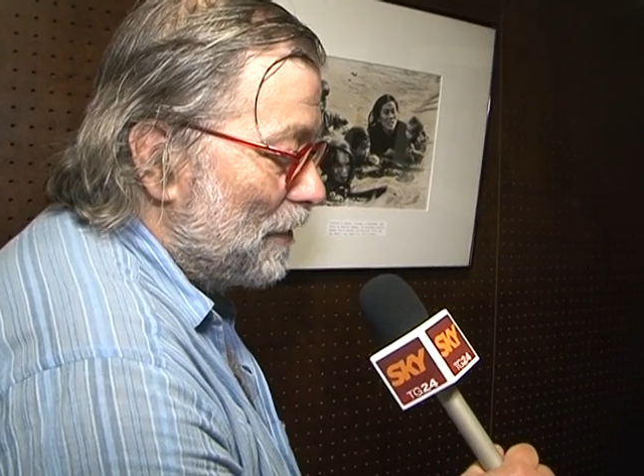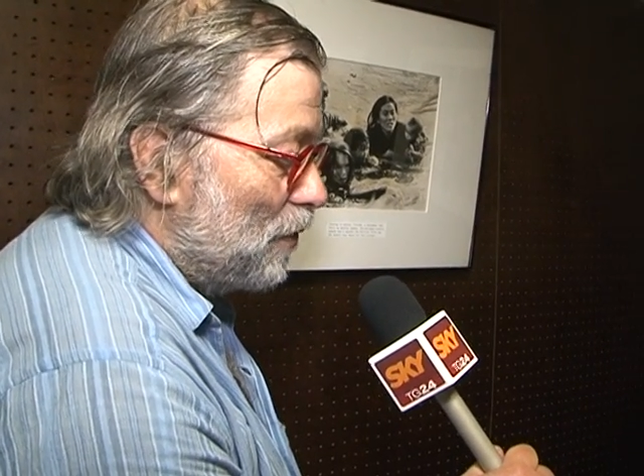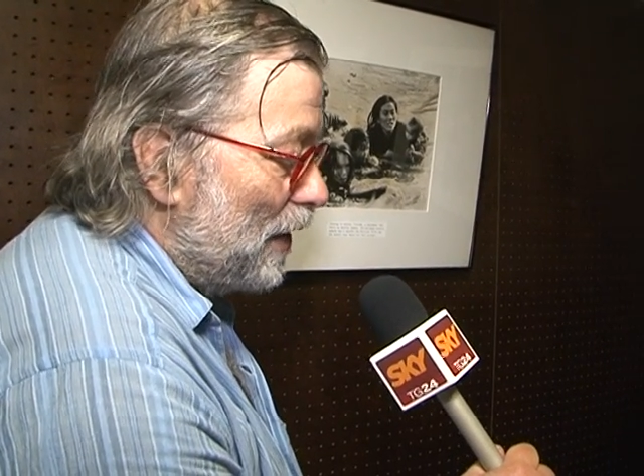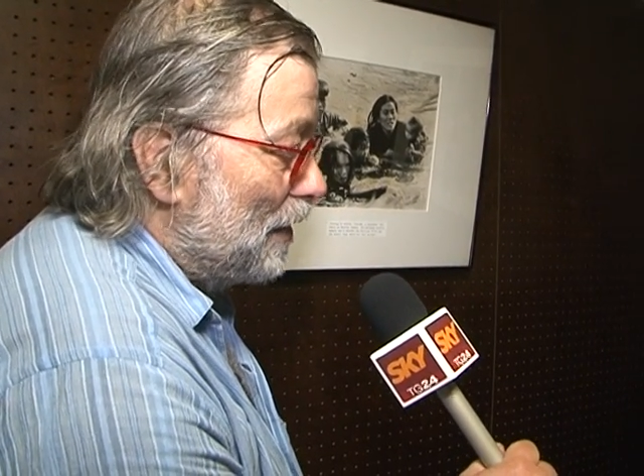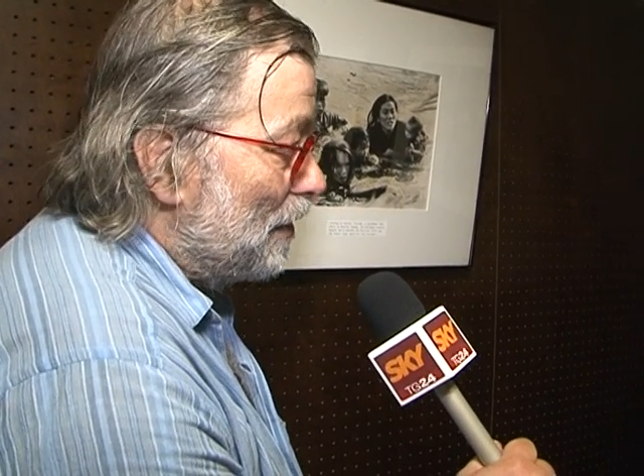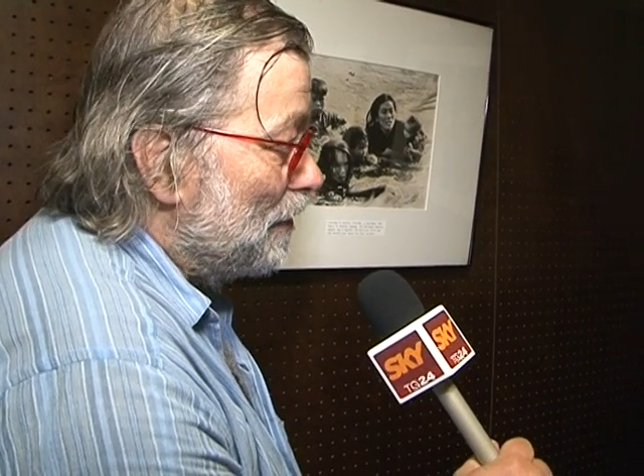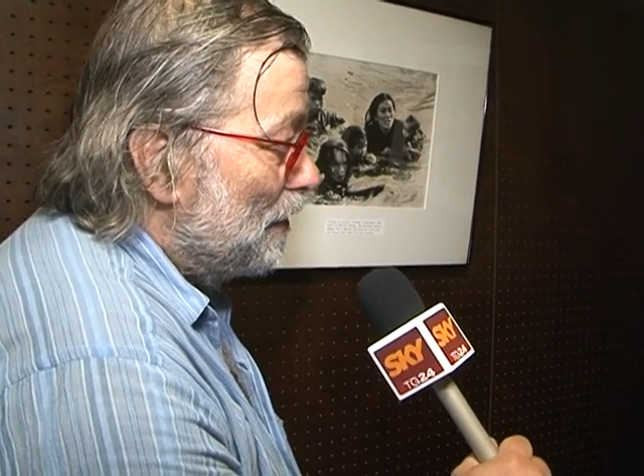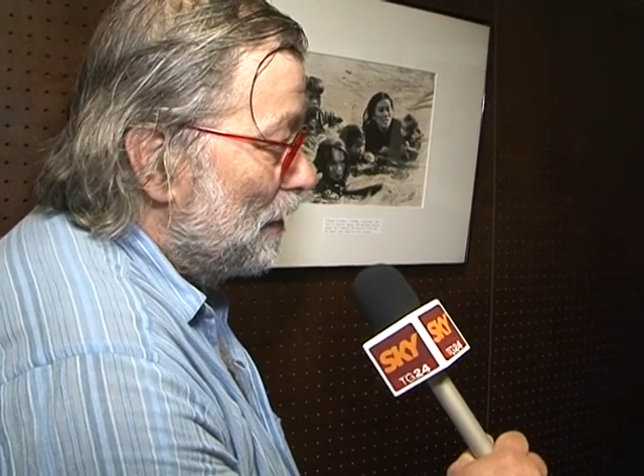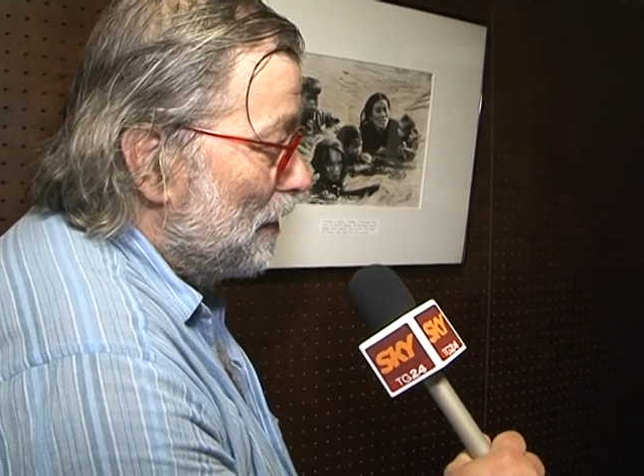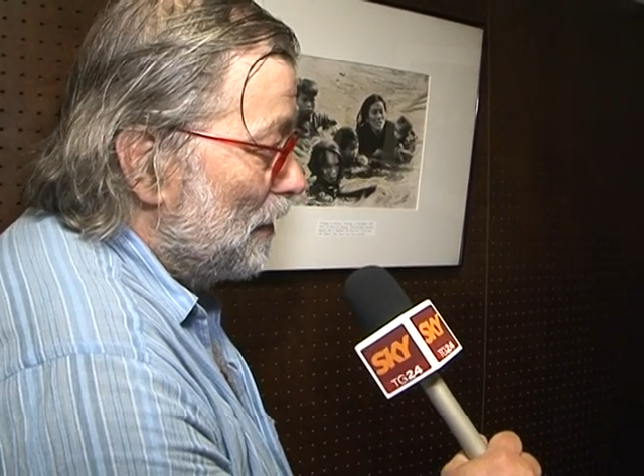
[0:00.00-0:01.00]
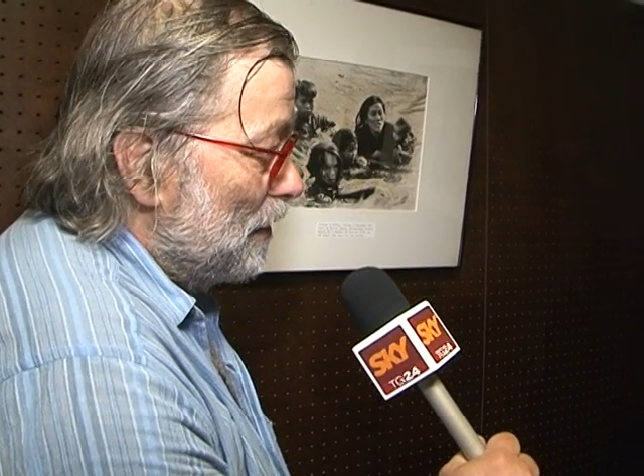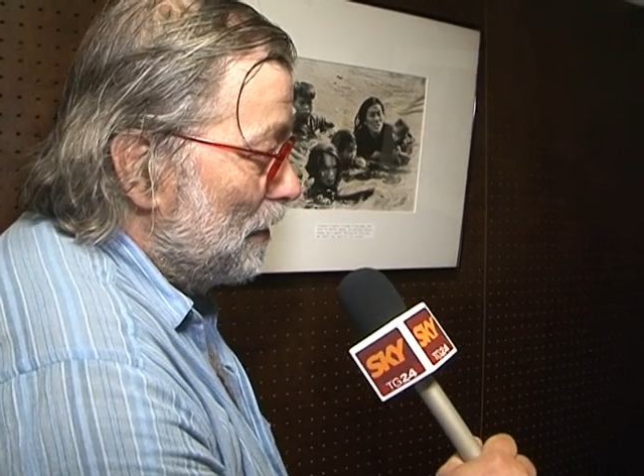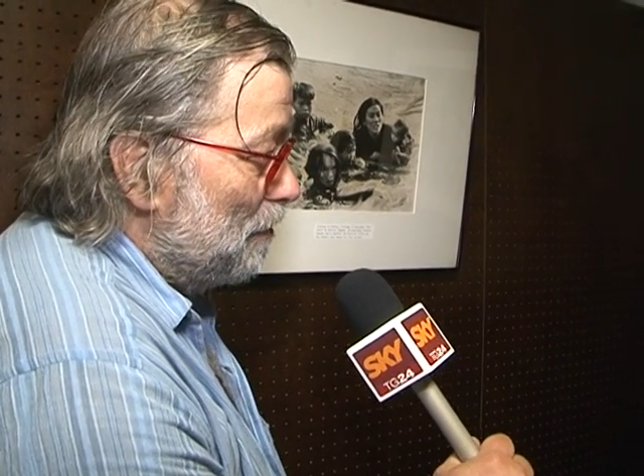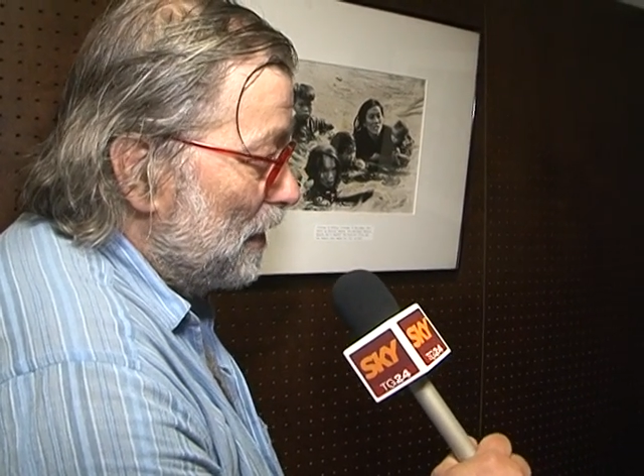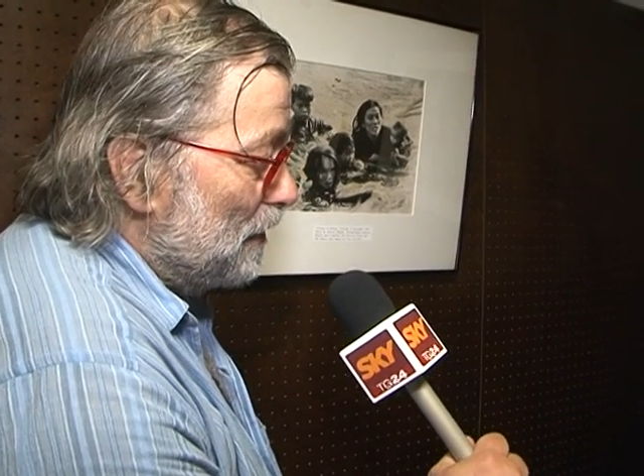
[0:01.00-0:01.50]
whale
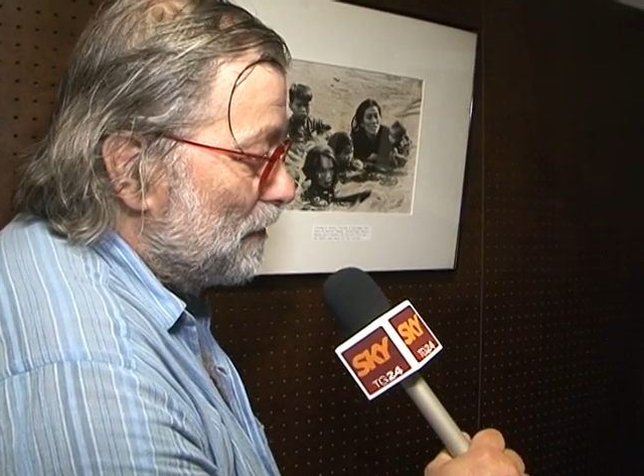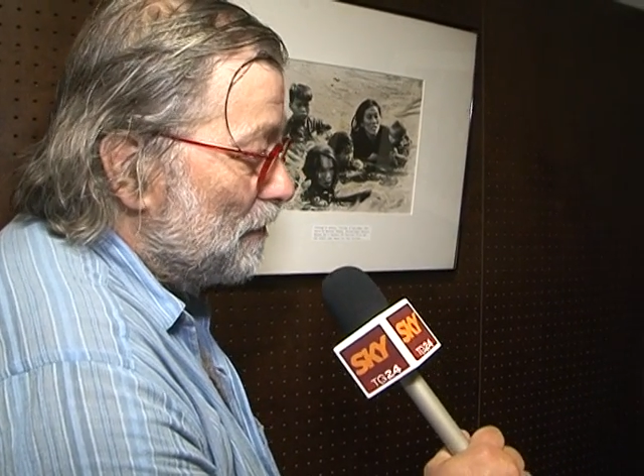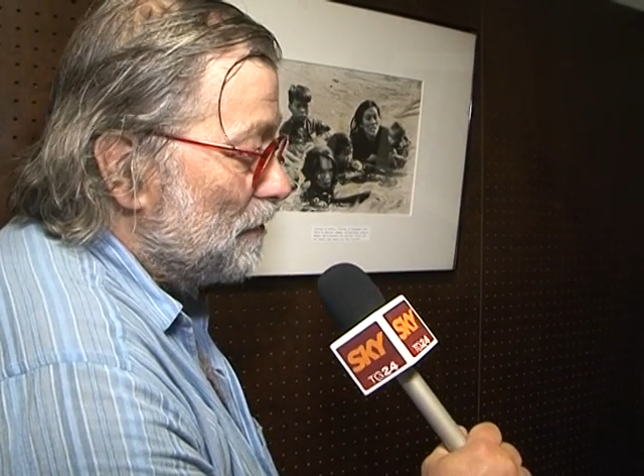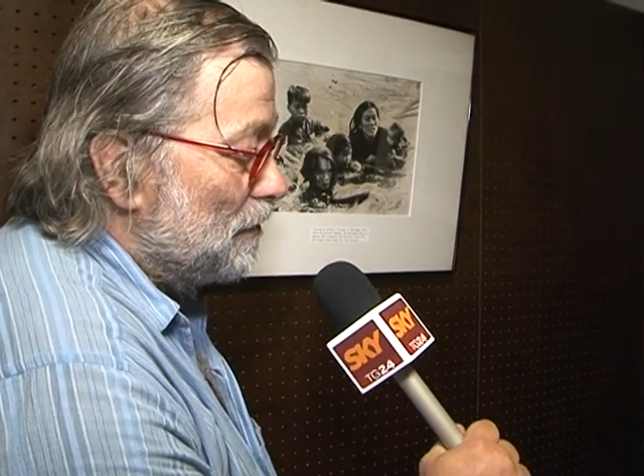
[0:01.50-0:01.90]
meat.